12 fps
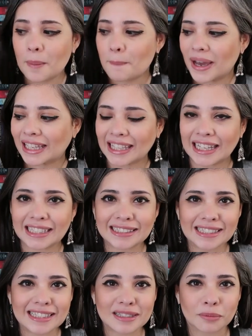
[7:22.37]
My
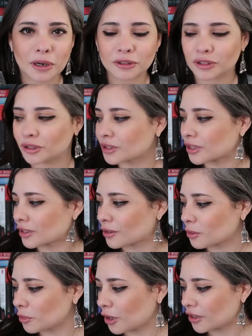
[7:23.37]
cat is about to use the
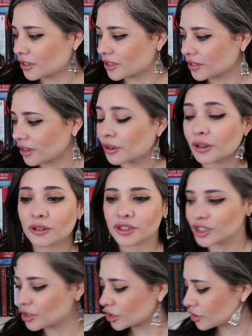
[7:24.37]
litter box. Oh no,
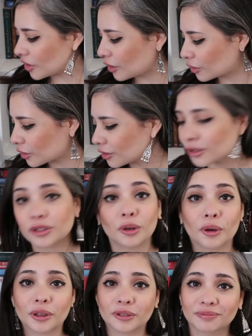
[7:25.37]
she just found her little
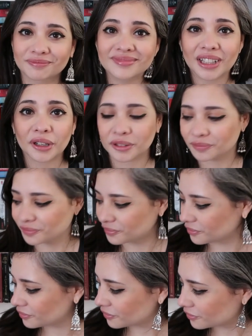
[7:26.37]
toy. Good.
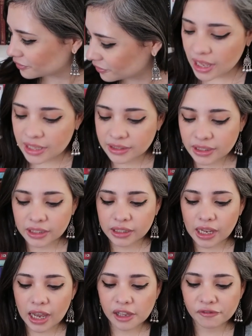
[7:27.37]
And
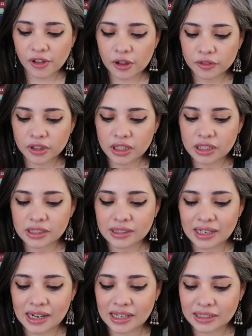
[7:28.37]
then I found this
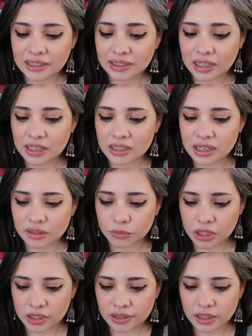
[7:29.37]
Las Estrellas
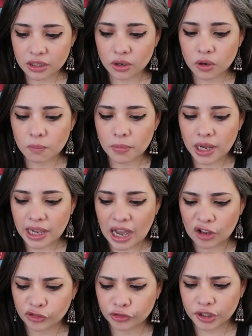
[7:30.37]
Mi Destino by
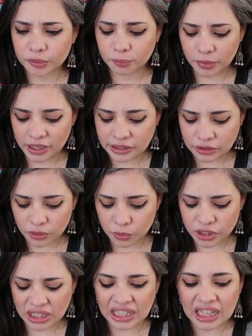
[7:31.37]
Alfred Bester,
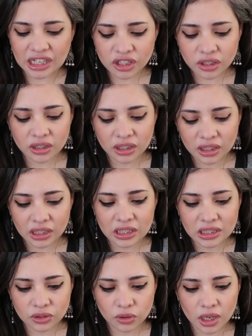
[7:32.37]
which I actually think
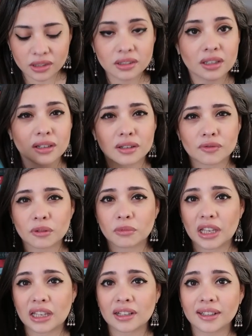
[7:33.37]
is translated
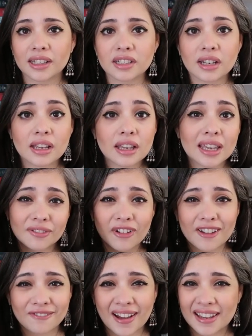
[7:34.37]
from English. If
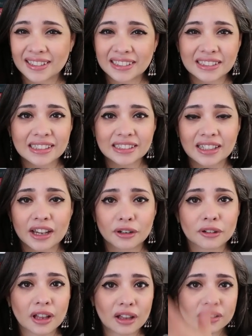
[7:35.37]
I find the
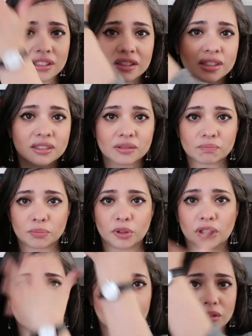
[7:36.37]
title, I'll just
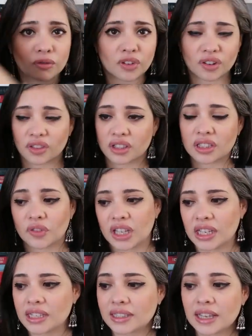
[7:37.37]
put it over this
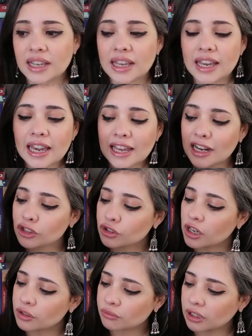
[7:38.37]
face. And I
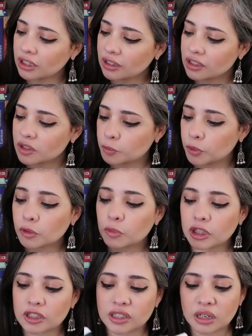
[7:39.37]
tried reading this
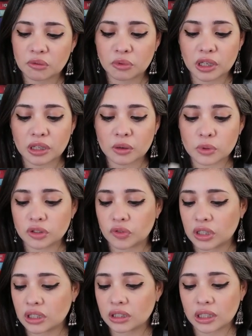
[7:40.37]
book because I really was
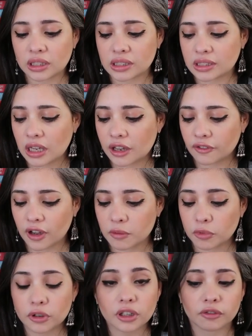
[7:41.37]
feeling like a
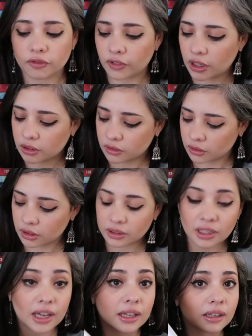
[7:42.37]
sci-fi book. In fact, look
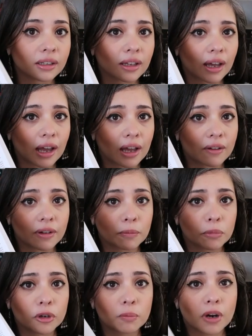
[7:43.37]
at that have
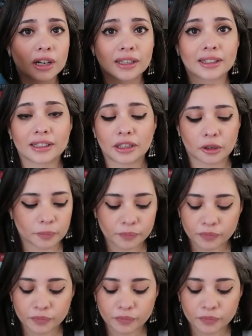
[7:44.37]
a bookmark in here.